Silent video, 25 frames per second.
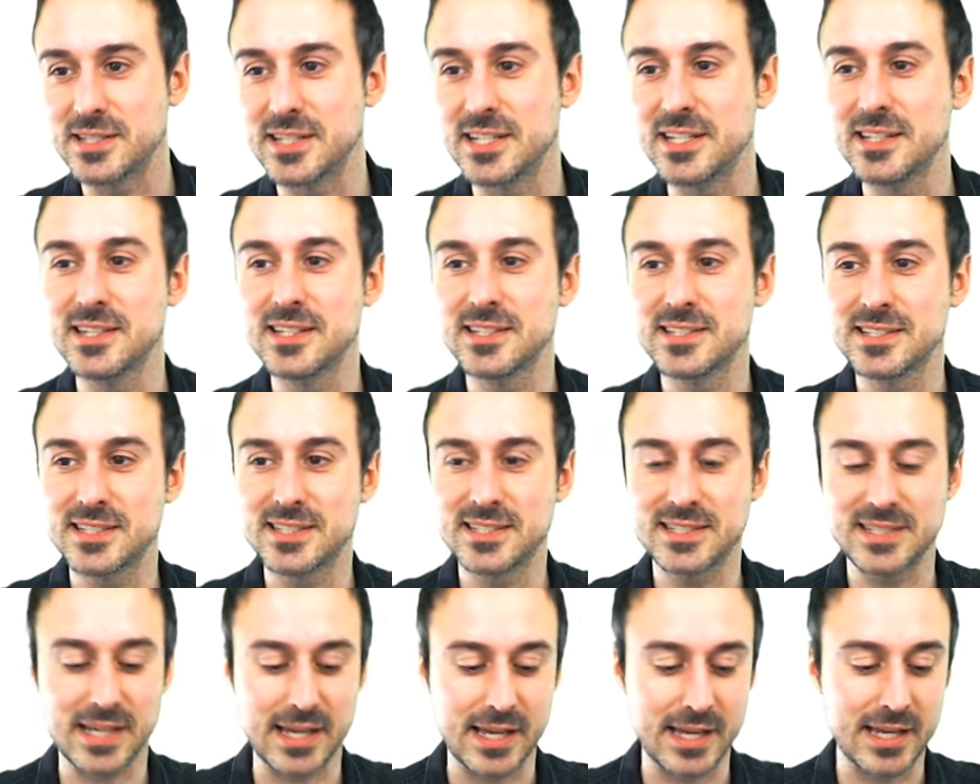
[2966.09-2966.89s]
Needless to
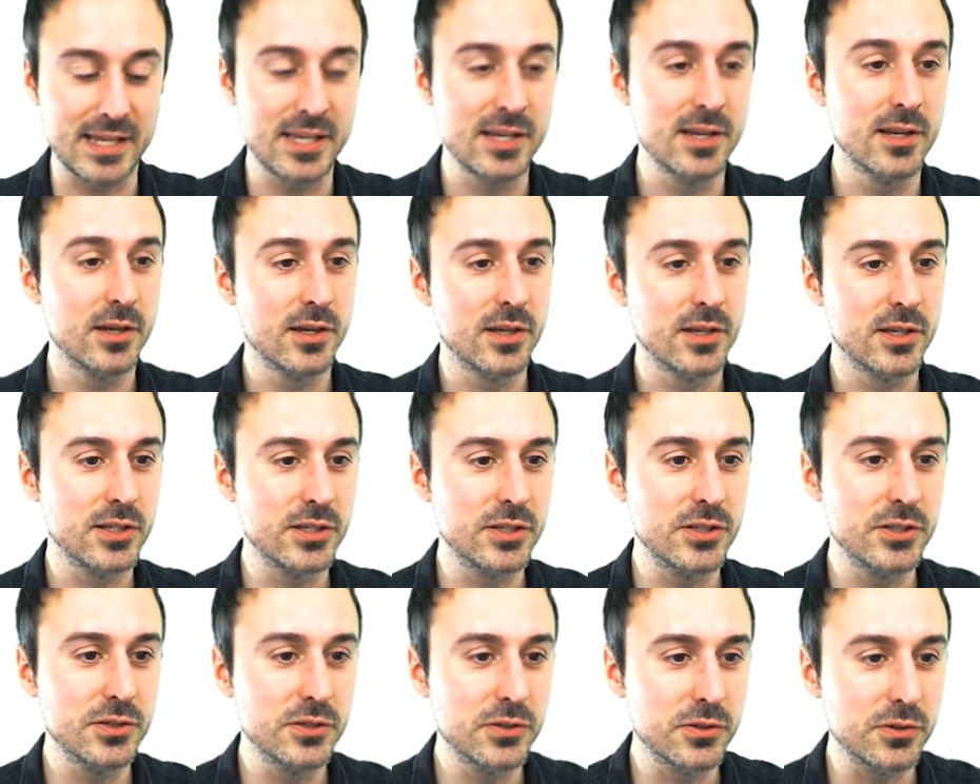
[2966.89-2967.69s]
say,
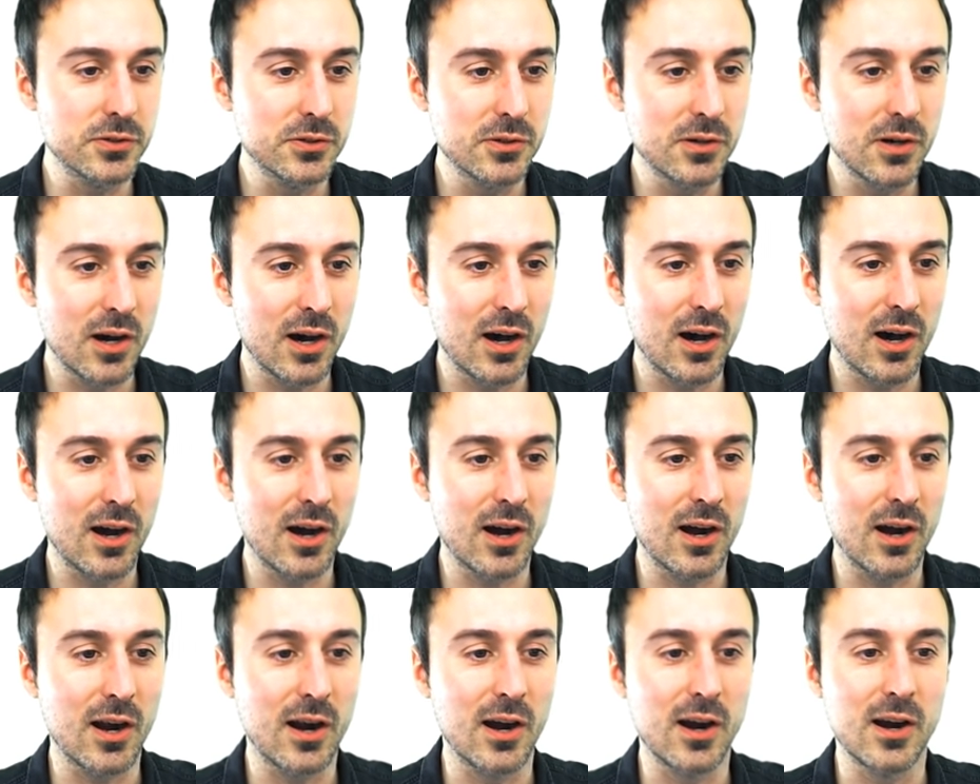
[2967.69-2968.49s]
you
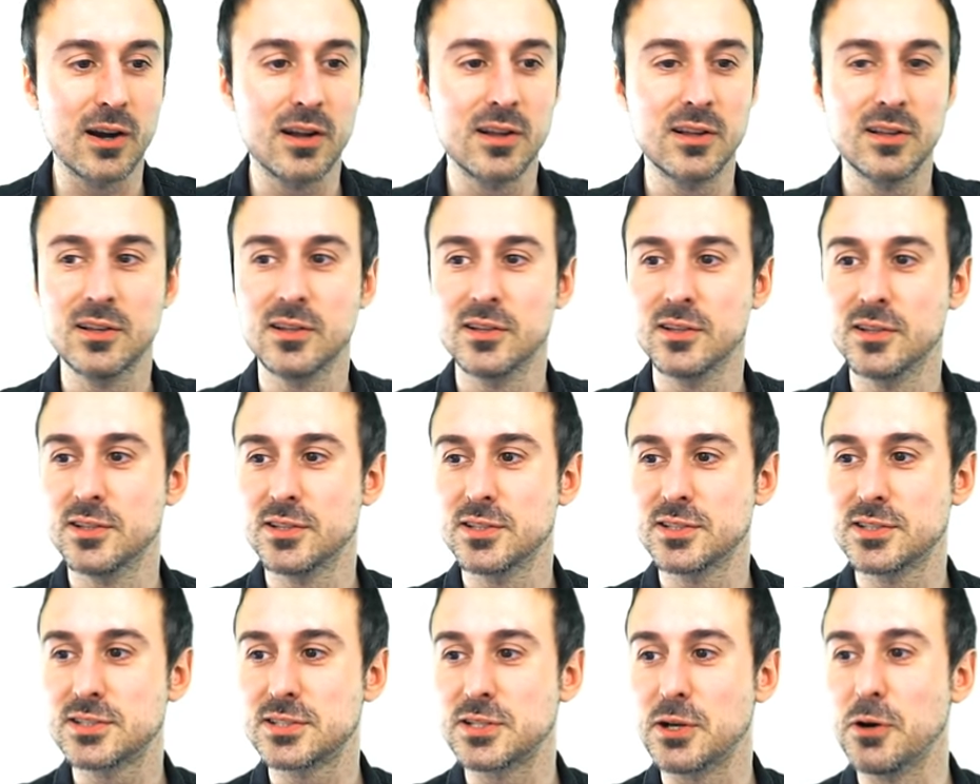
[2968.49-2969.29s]
are
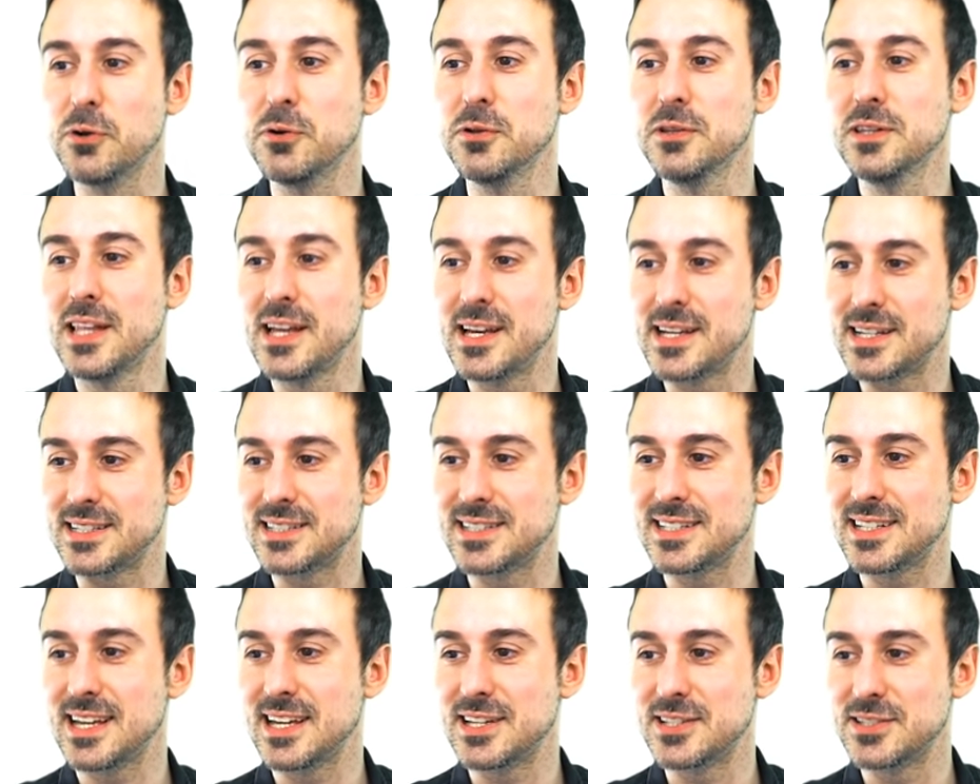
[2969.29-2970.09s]
so late
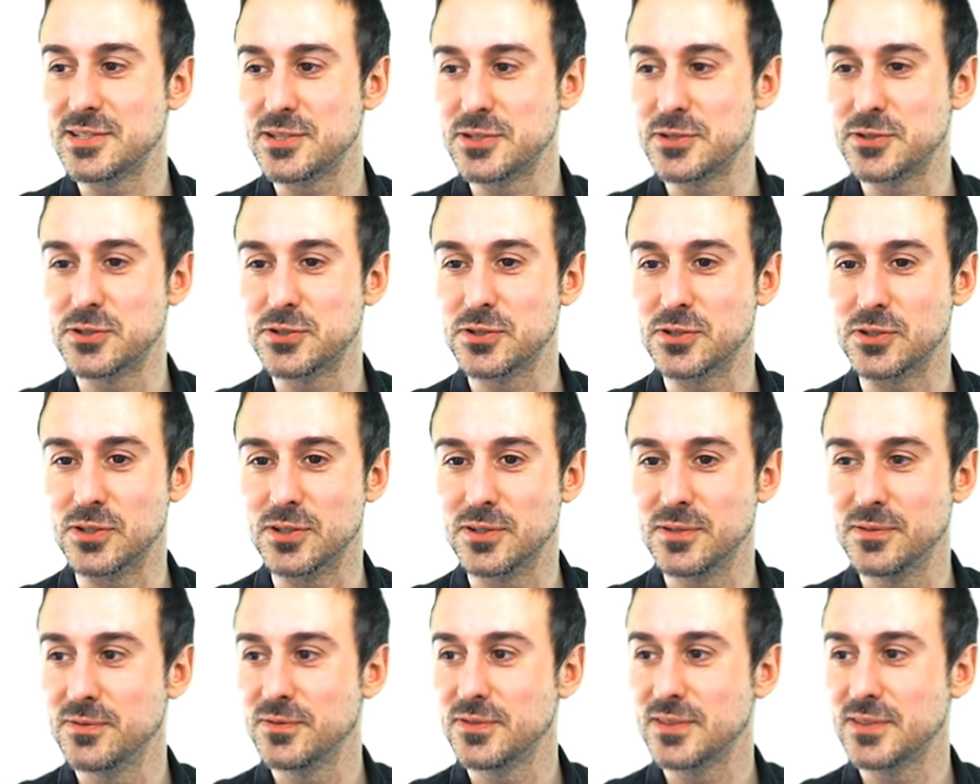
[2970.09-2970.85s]
as usual.